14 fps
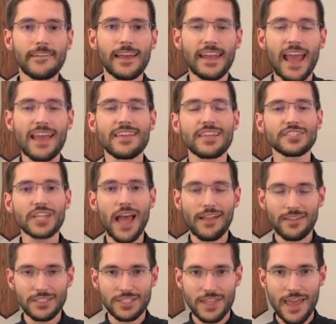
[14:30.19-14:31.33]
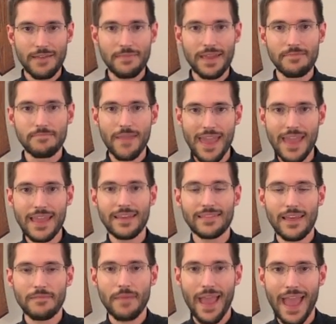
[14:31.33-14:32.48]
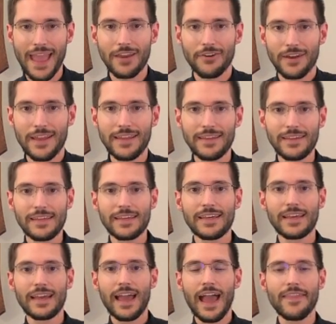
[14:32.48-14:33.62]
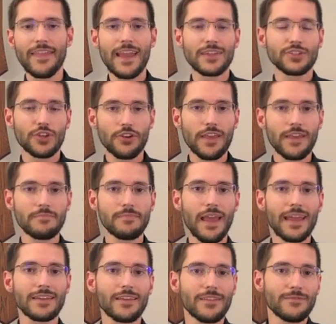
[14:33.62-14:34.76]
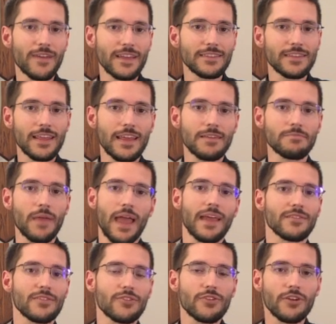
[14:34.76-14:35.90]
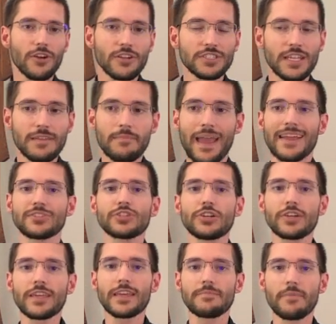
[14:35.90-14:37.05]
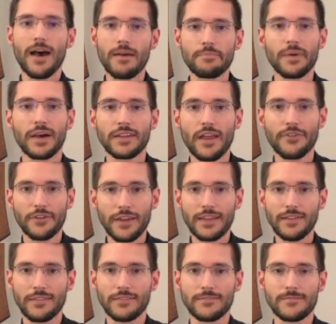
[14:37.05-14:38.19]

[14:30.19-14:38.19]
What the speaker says: And as he challenged them, it made them angry, and they took him and convicted him and scourged him and took him up another hill,